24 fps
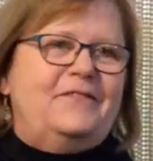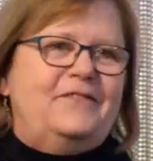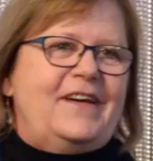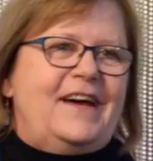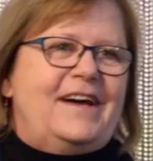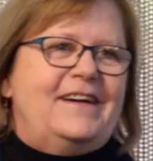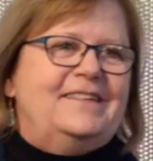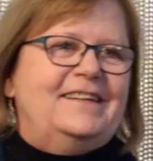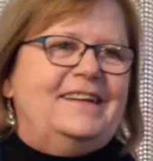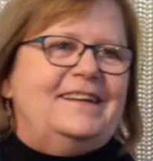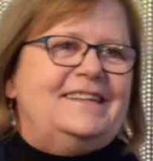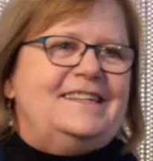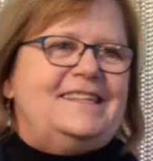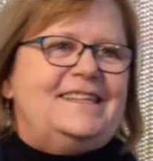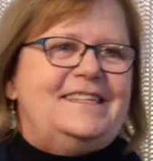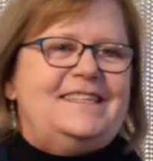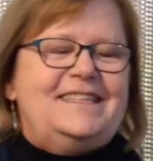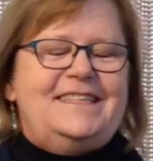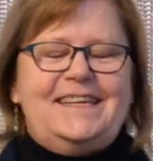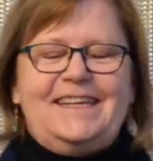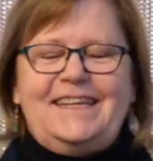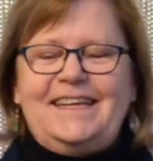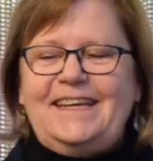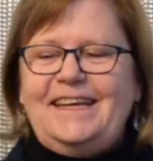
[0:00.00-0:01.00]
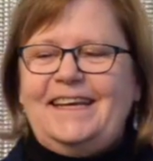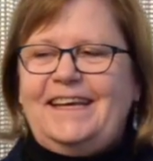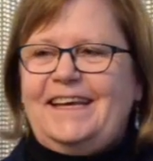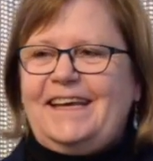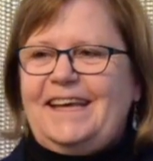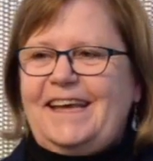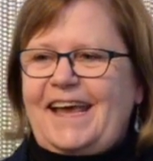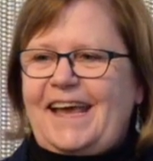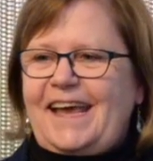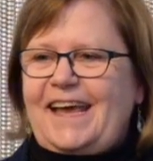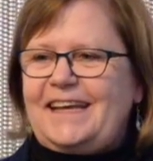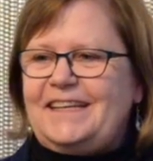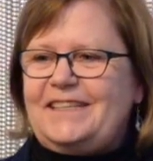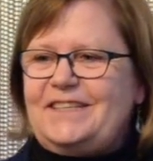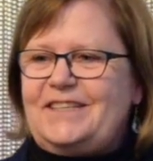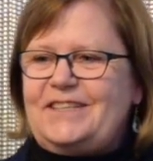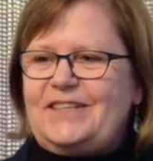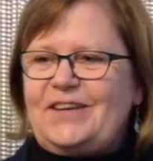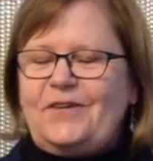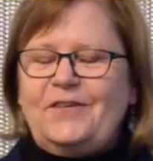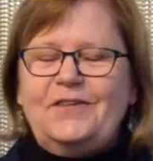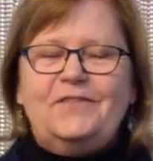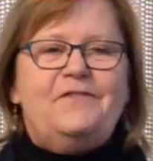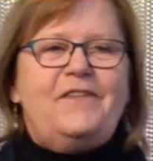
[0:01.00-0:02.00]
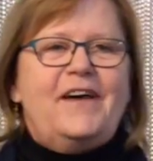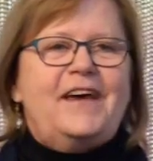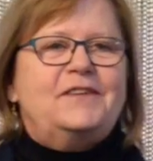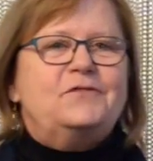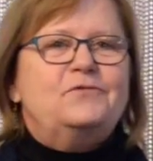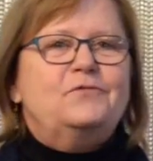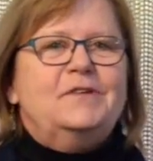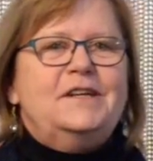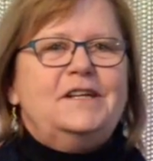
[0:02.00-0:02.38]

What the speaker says: found in DC. And so, in fact,